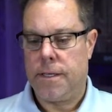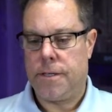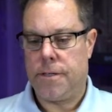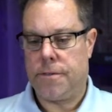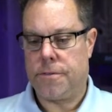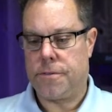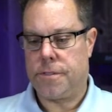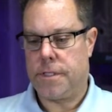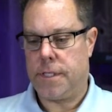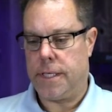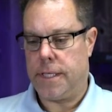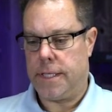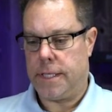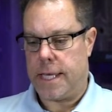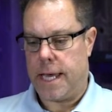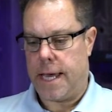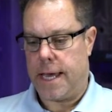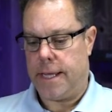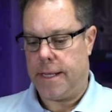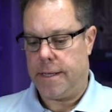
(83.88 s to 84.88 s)
you'll see
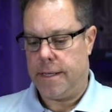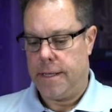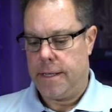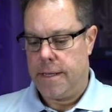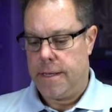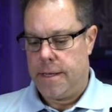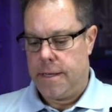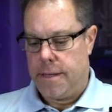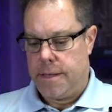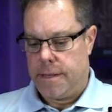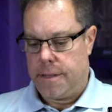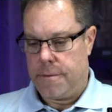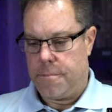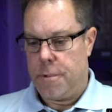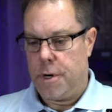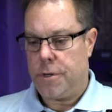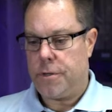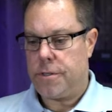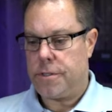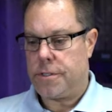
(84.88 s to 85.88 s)
that the
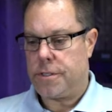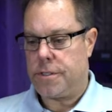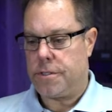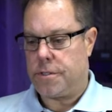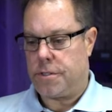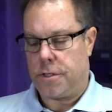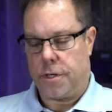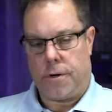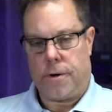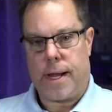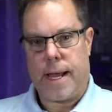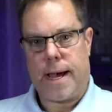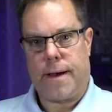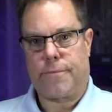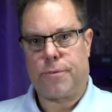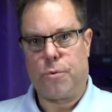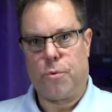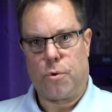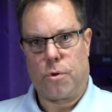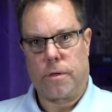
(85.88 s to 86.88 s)
motors just don't
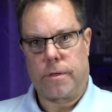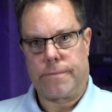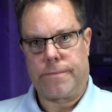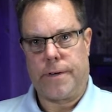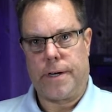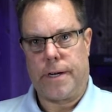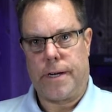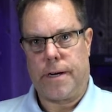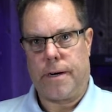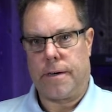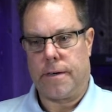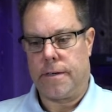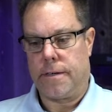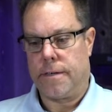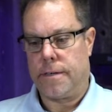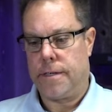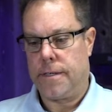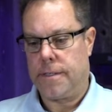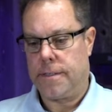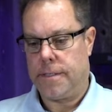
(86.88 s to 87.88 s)
have to work very
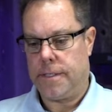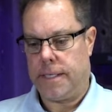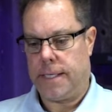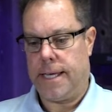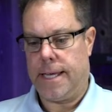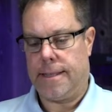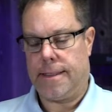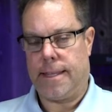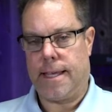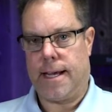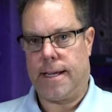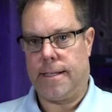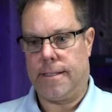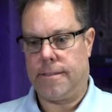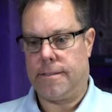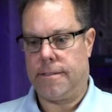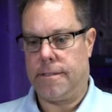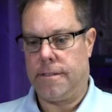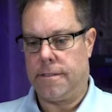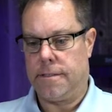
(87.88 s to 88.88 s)
hard to get
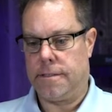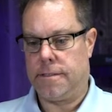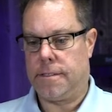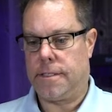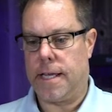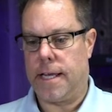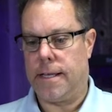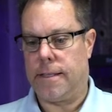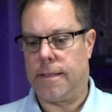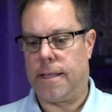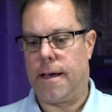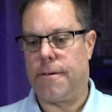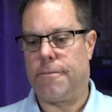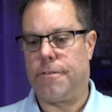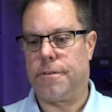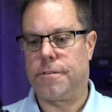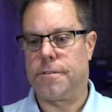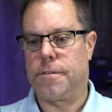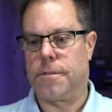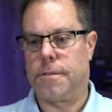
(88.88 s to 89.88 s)
that to stay
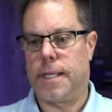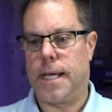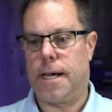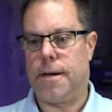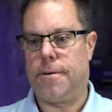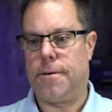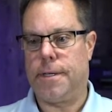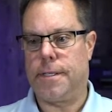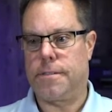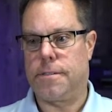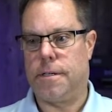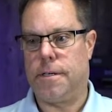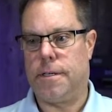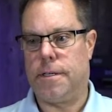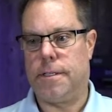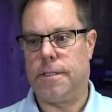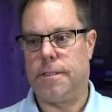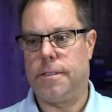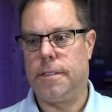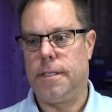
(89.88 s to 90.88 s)
level. So now it's
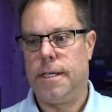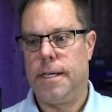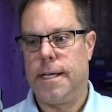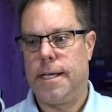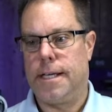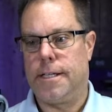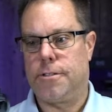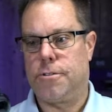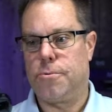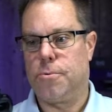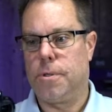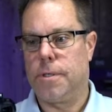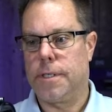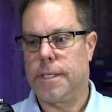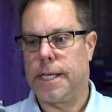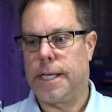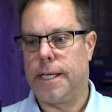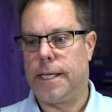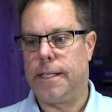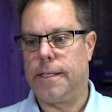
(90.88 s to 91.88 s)
on, it's
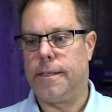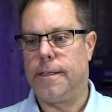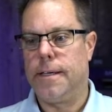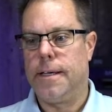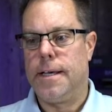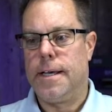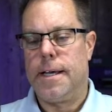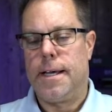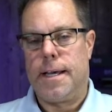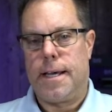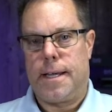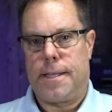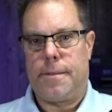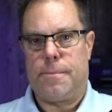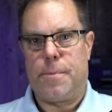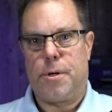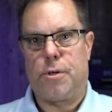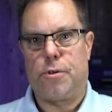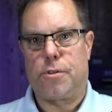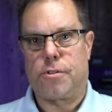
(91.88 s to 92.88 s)
working, and the
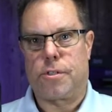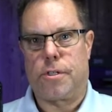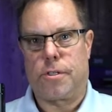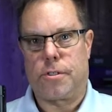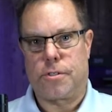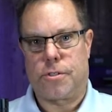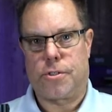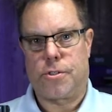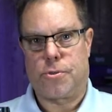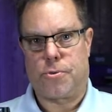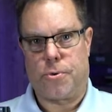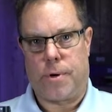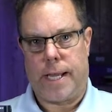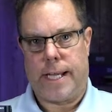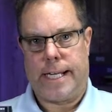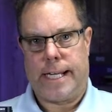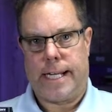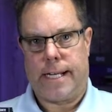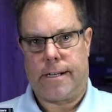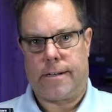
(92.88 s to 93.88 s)
motors aren't
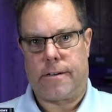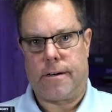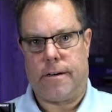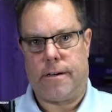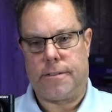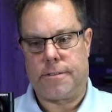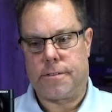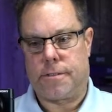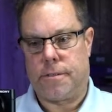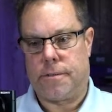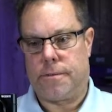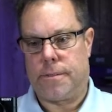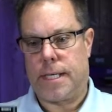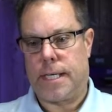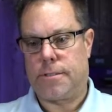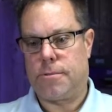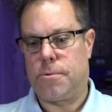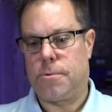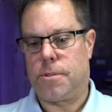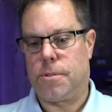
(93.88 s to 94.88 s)
straining at all. So
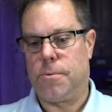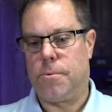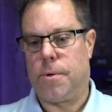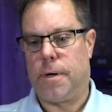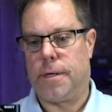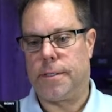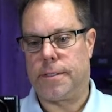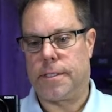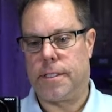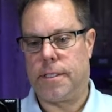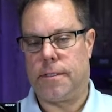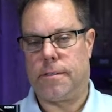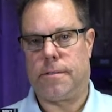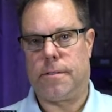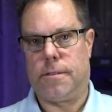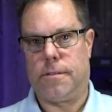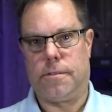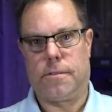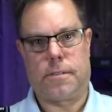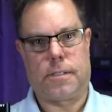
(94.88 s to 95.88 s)
that's what you want to
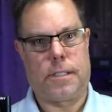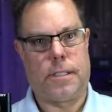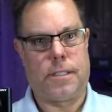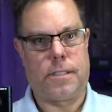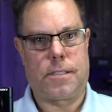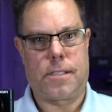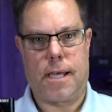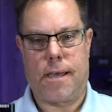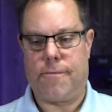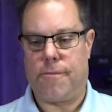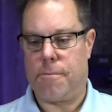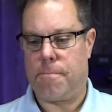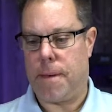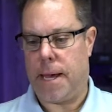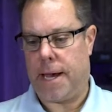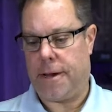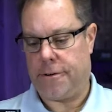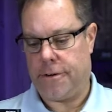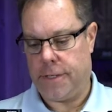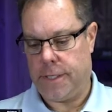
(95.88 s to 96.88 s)
do. It's gonna save your
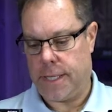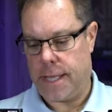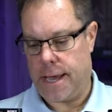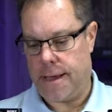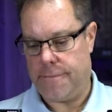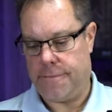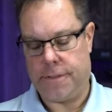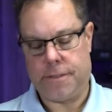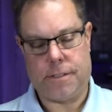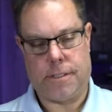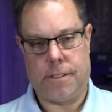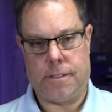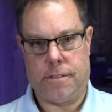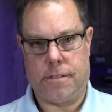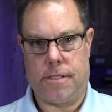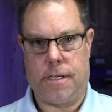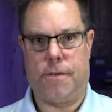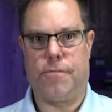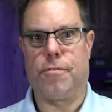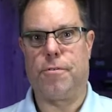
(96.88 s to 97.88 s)
battery life. It's gonna
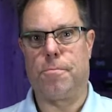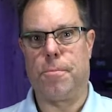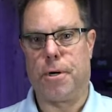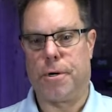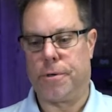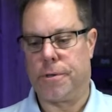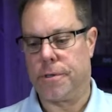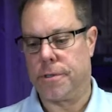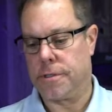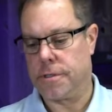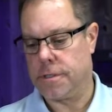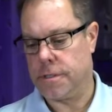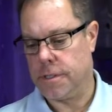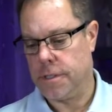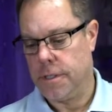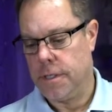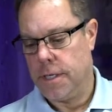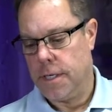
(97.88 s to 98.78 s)
save your motors.